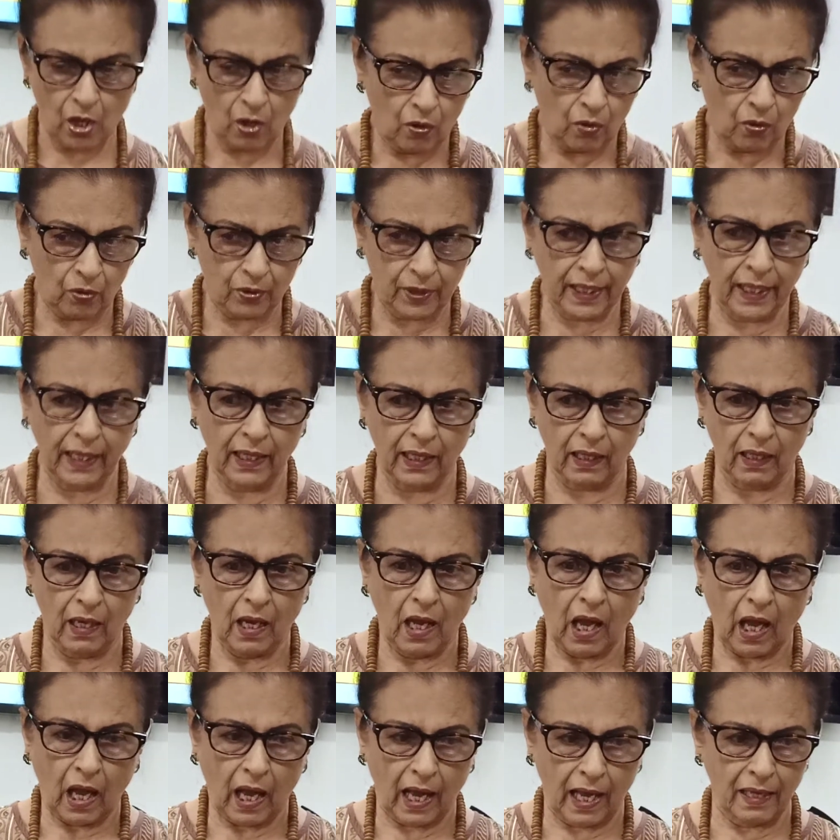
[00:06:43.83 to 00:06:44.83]
okay,
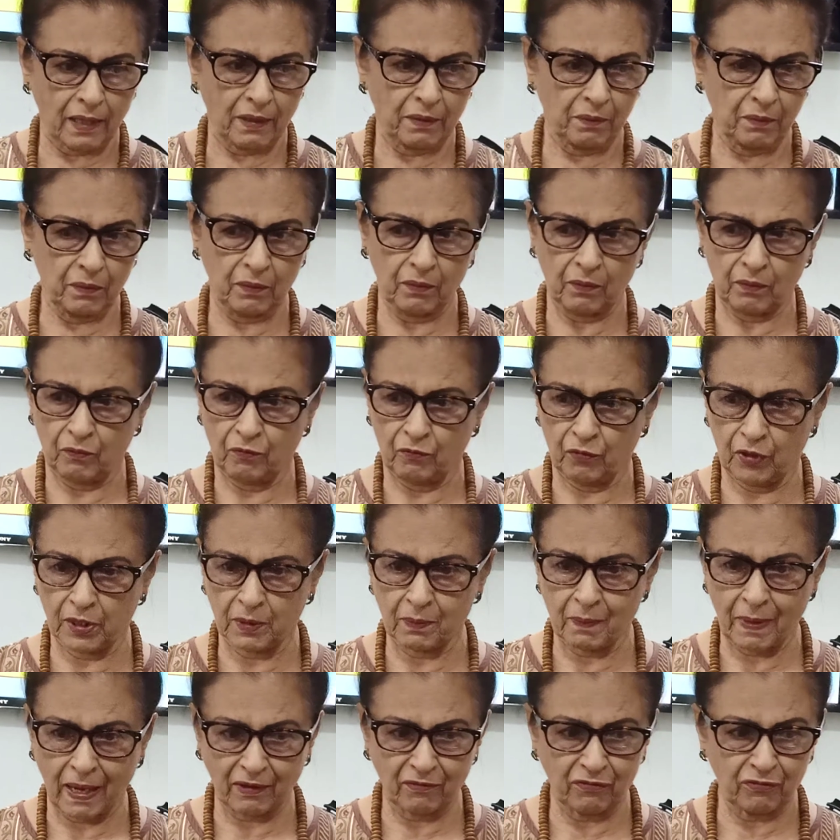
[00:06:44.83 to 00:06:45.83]
I am with
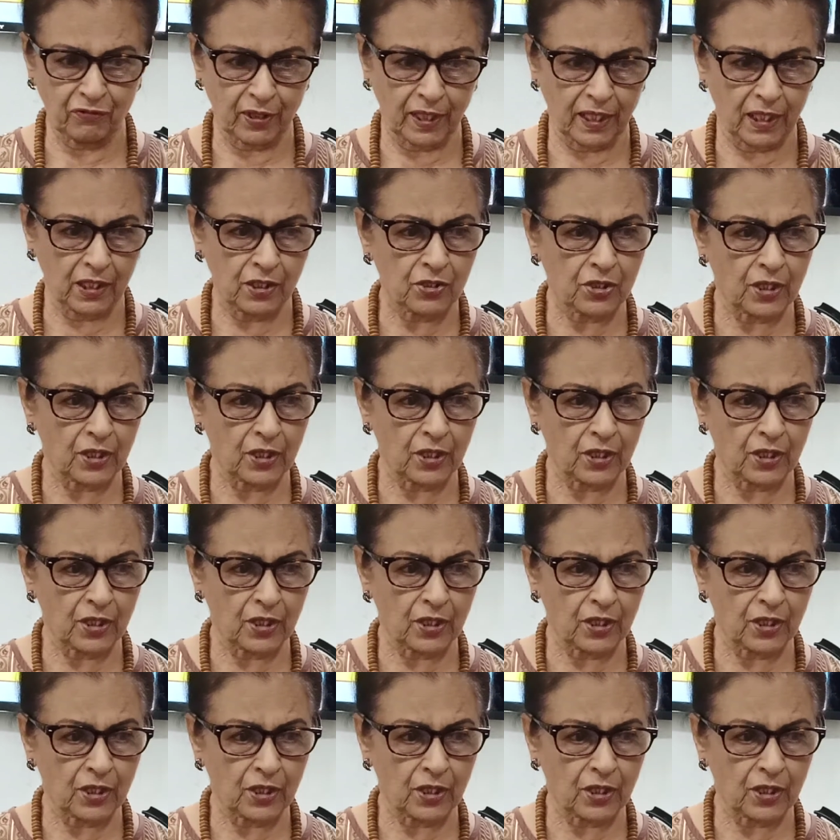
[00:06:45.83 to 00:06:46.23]
my friends